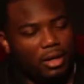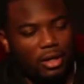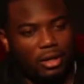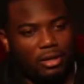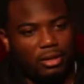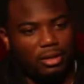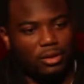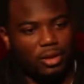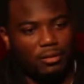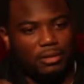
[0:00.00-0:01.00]
and
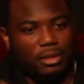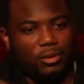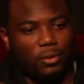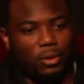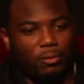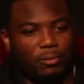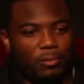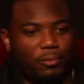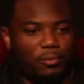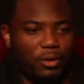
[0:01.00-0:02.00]
I've seen you grew up
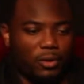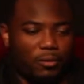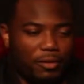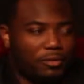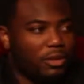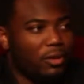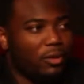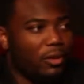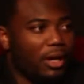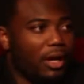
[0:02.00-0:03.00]
from a
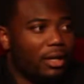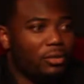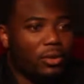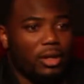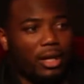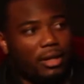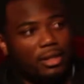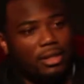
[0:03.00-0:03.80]
15-year-old guy to a